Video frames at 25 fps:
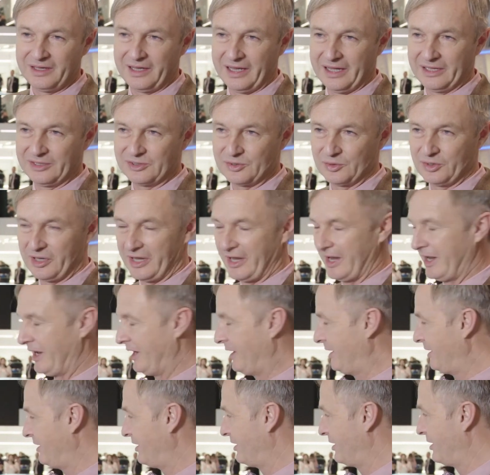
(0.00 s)
And
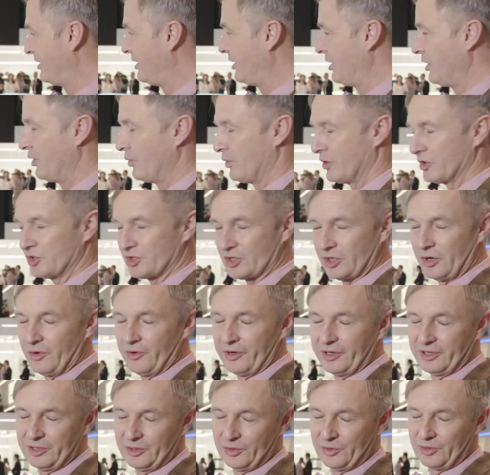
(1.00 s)
today we're
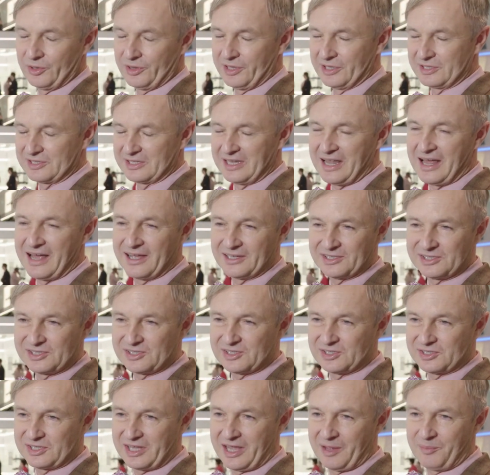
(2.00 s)
showing you this
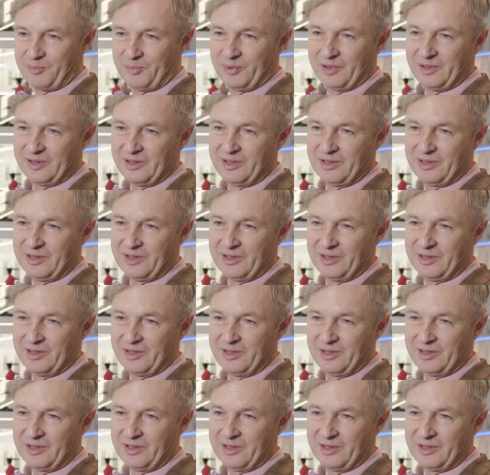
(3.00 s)
last step